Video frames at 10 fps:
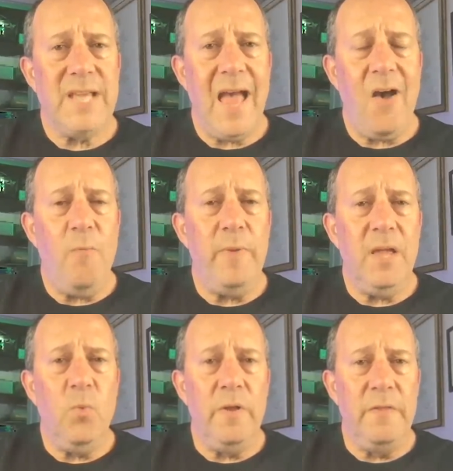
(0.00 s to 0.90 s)
how
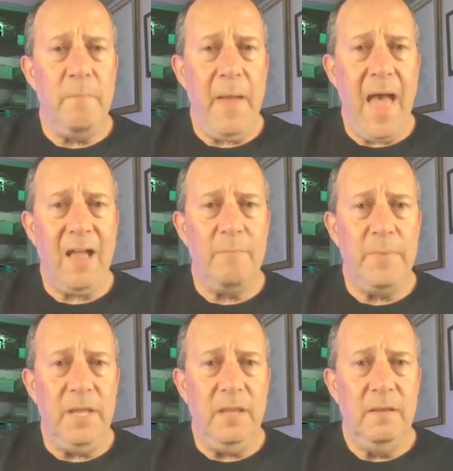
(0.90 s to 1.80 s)
big will the pack
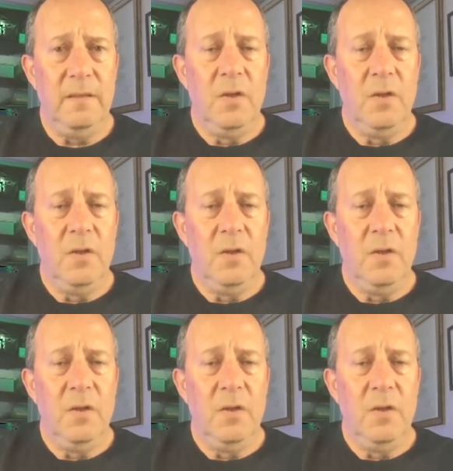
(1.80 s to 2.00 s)
be?